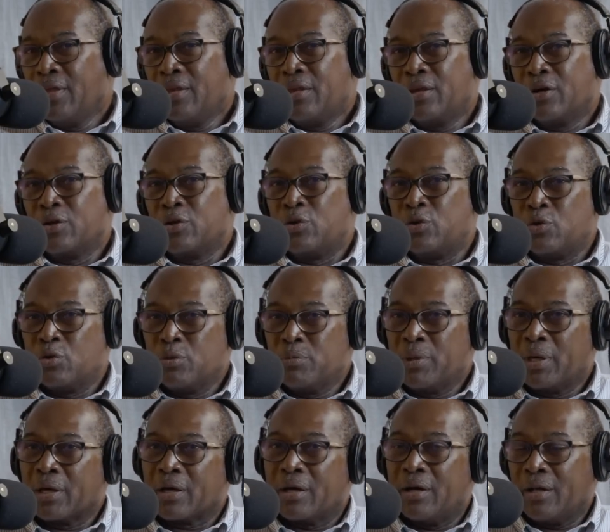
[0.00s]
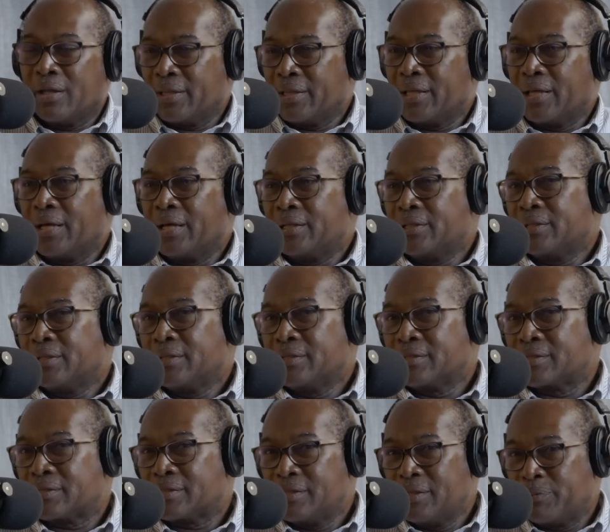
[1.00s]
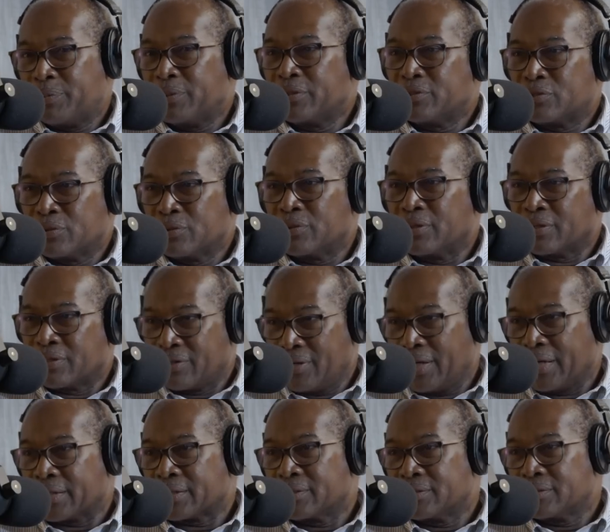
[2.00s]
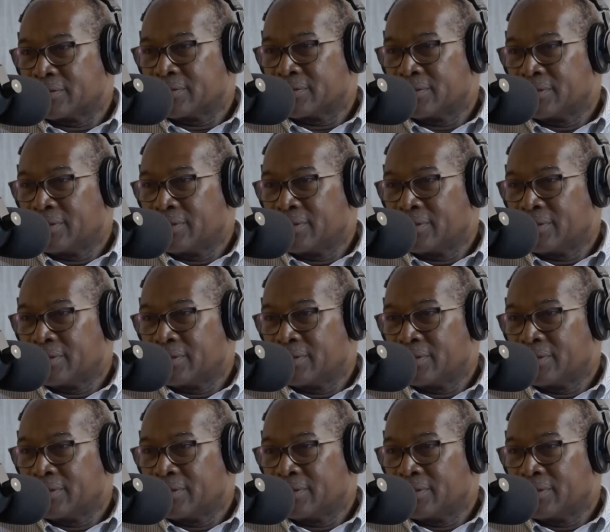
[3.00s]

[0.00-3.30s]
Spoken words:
Now, you may call that slipping through the cracks.